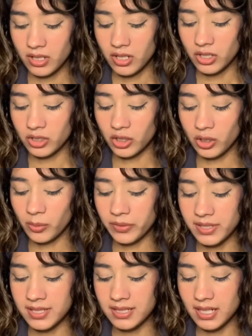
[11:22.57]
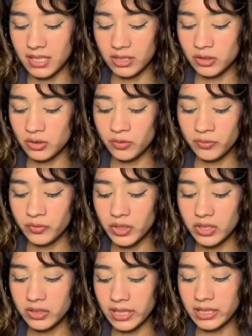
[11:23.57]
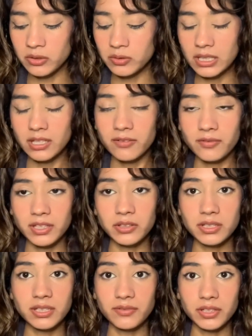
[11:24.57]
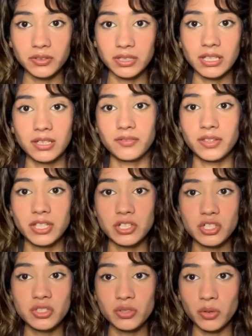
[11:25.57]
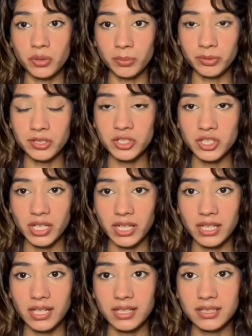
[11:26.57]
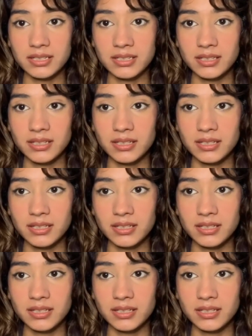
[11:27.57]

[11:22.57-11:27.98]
Girl with the snake. You feel like you give and you give and you give, and they just don't appreciate it.